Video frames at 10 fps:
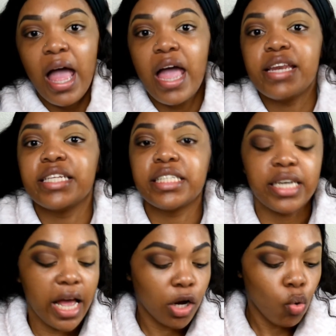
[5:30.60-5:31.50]
and it's
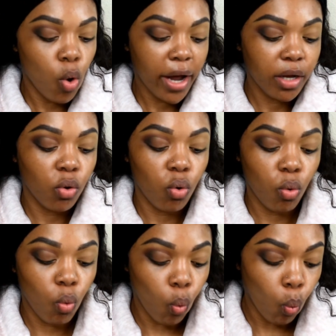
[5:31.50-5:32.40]
not quite
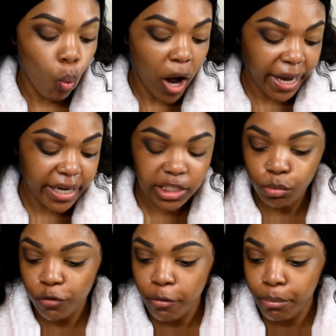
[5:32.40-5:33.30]
white, it's
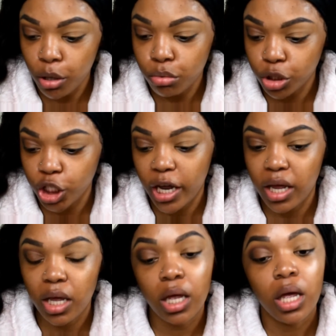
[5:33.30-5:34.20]
more of a bone
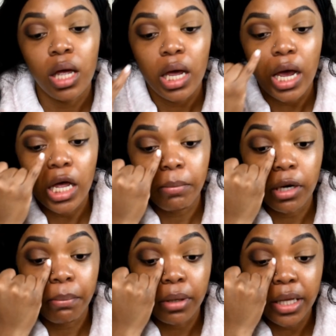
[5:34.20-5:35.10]
shade, and I'm
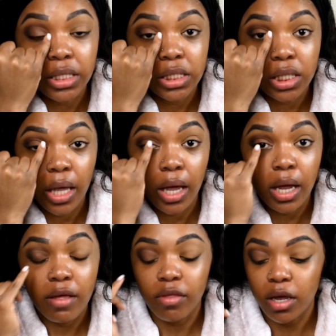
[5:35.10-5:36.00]
going to place
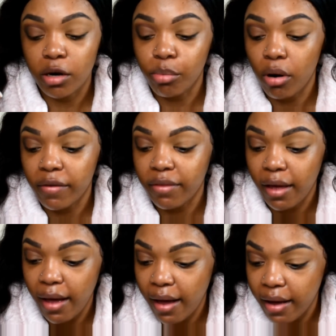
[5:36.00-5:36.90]
that in the inner part of the
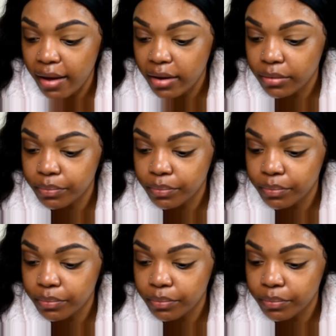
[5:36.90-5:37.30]
eye.